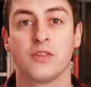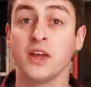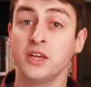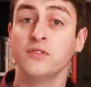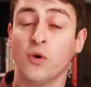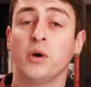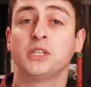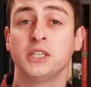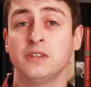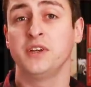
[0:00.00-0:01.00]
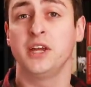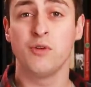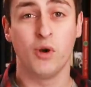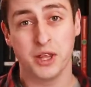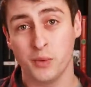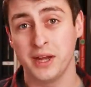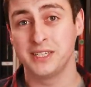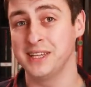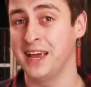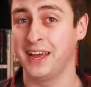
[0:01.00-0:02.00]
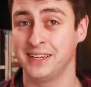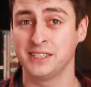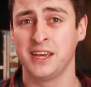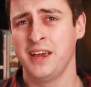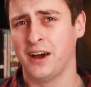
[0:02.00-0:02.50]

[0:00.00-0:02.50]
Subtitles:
Thank you for watching the video right the way to the end.